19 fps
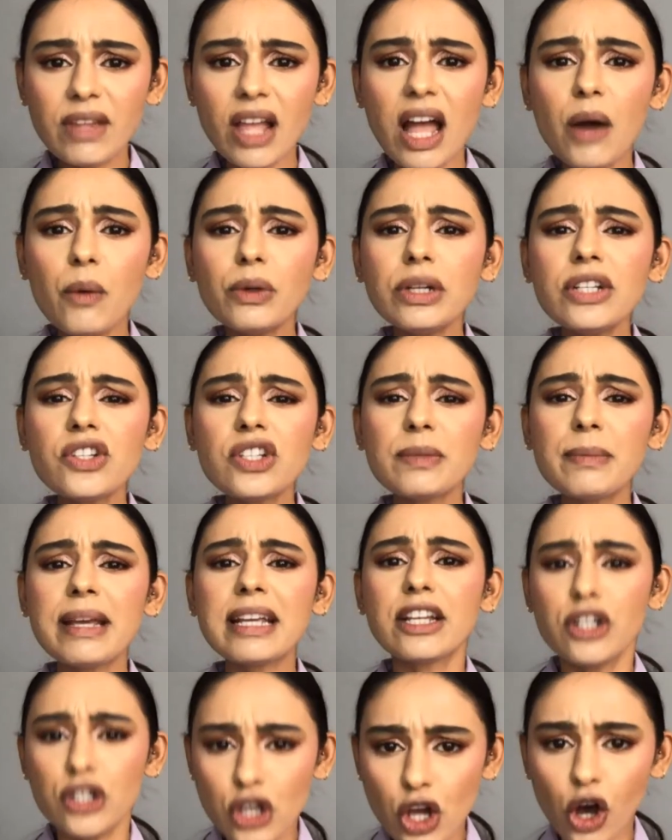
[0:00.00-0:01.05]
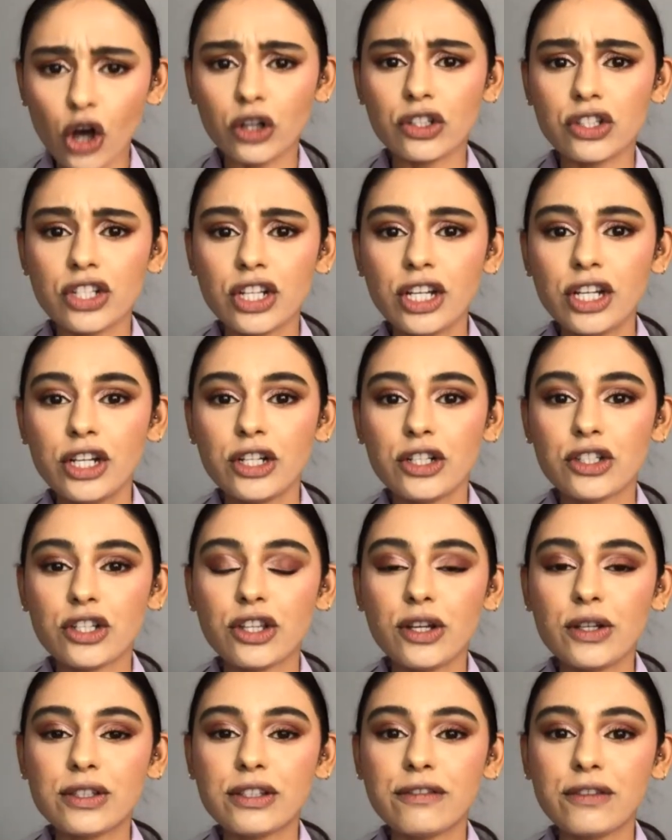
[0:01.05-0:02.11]
I want to just make a nod to
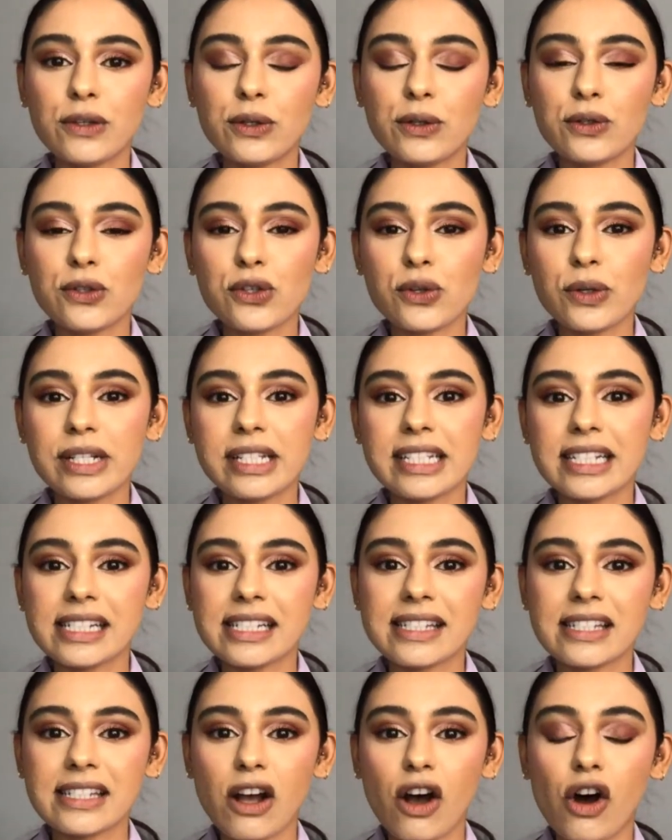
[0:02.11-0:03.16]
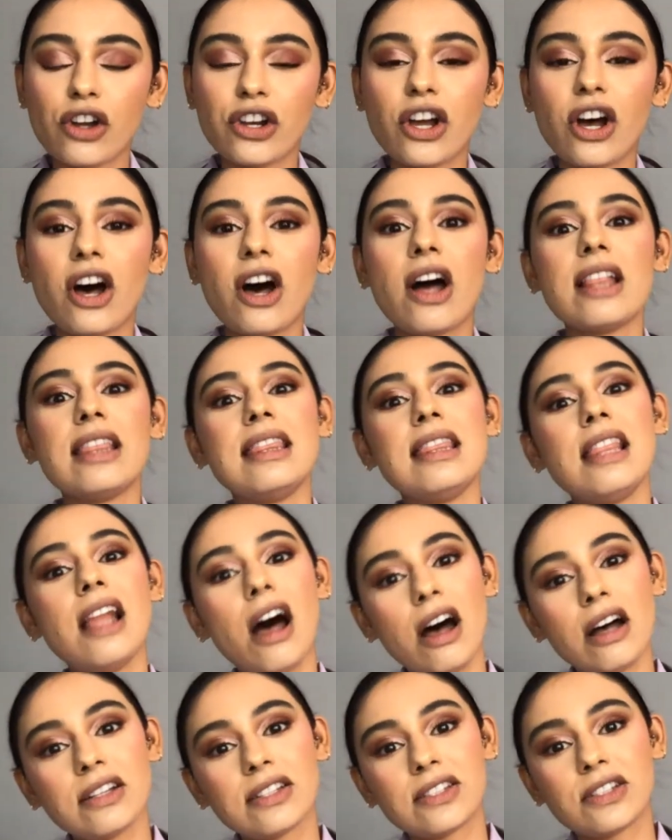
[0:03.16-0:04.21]
those of you who joined us on our
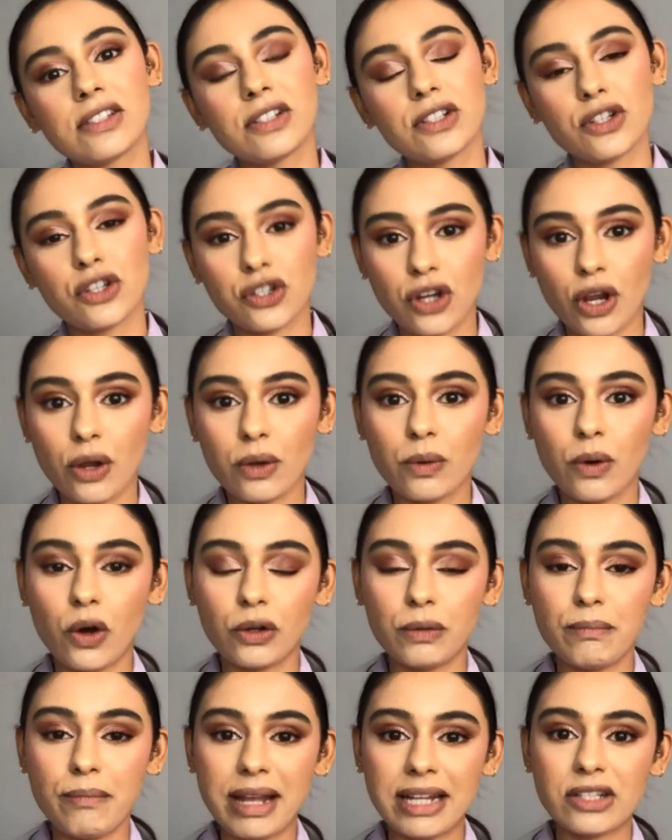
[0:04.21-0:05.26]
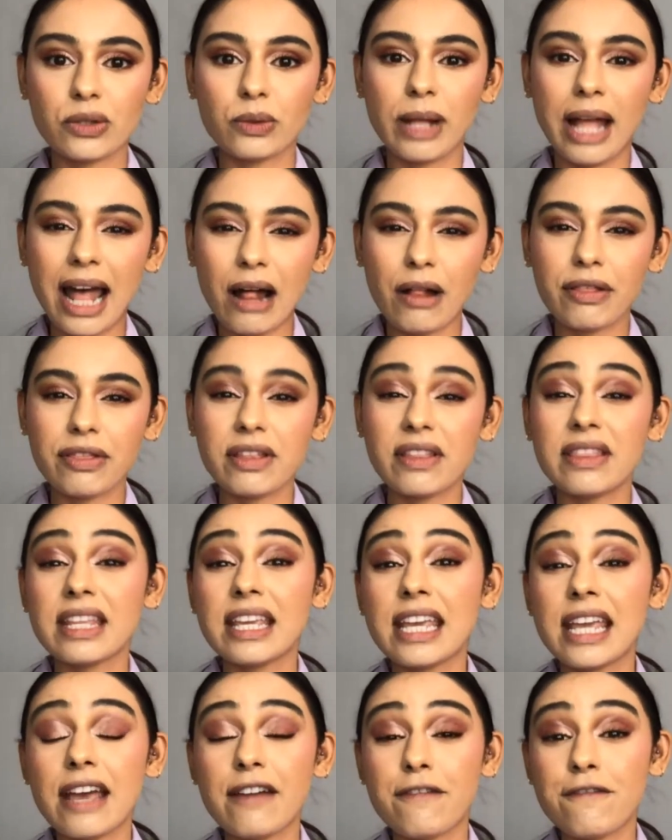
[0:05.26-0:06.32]
last show on mental health and
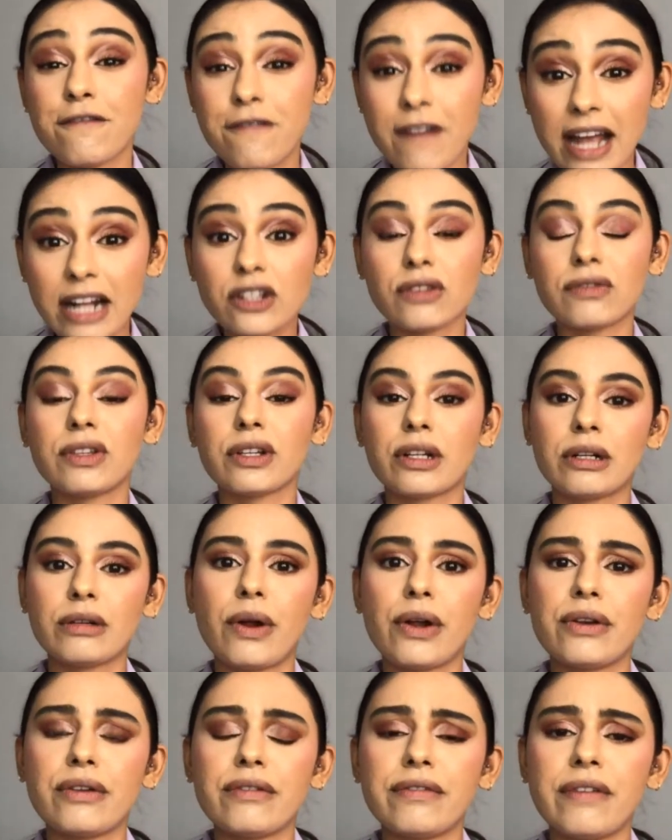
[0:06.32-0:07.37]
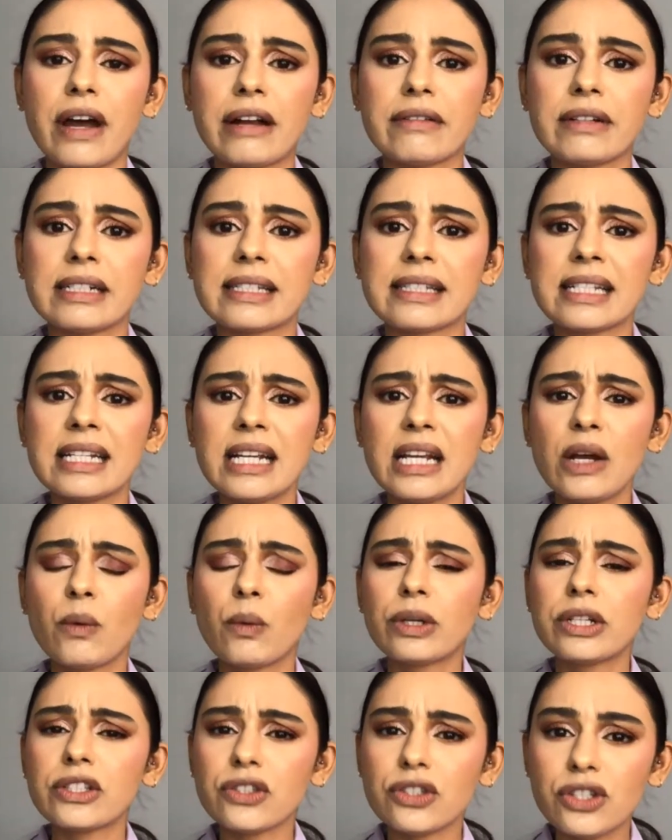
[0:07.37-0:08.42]
the effect of the coronavirus,
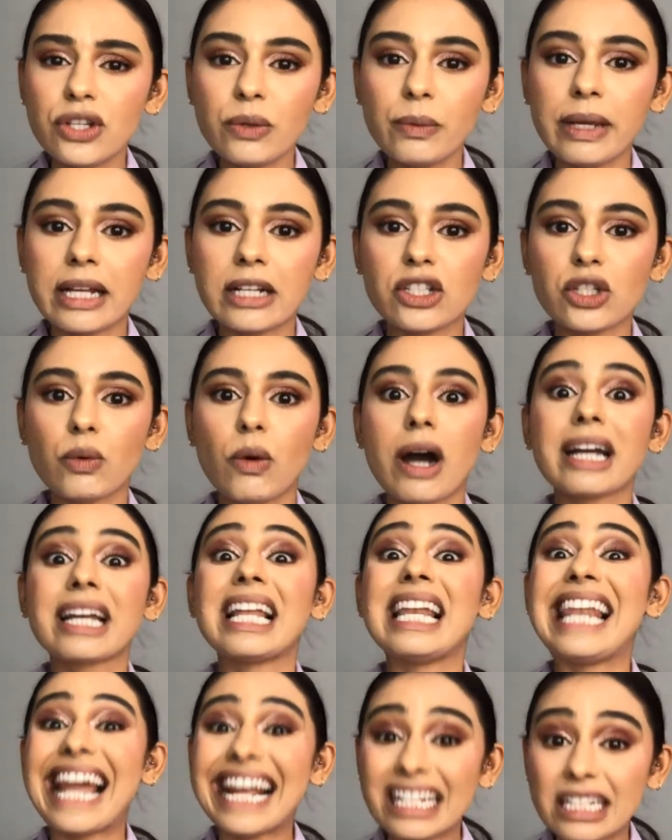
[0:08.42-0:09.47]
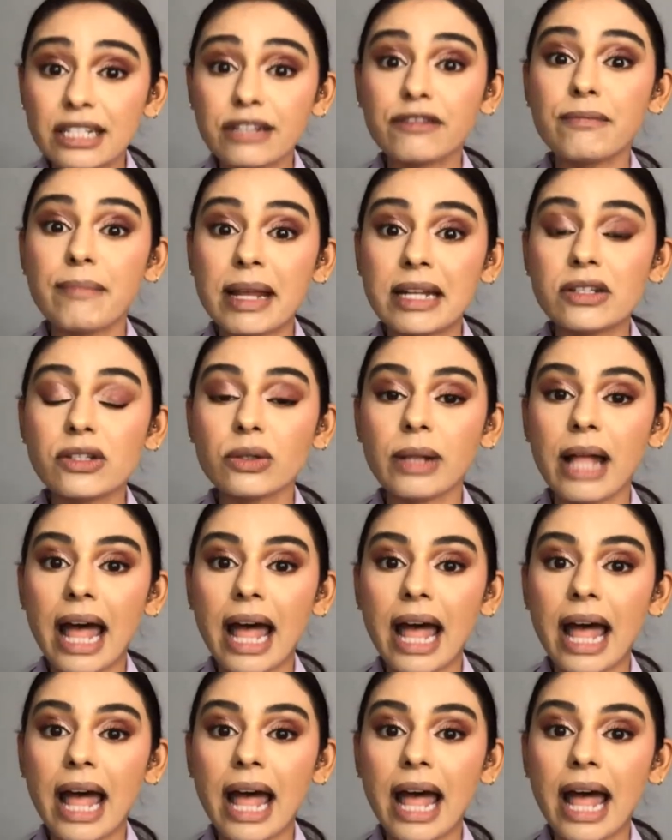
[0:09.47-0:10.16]
what it's doing to our collective mental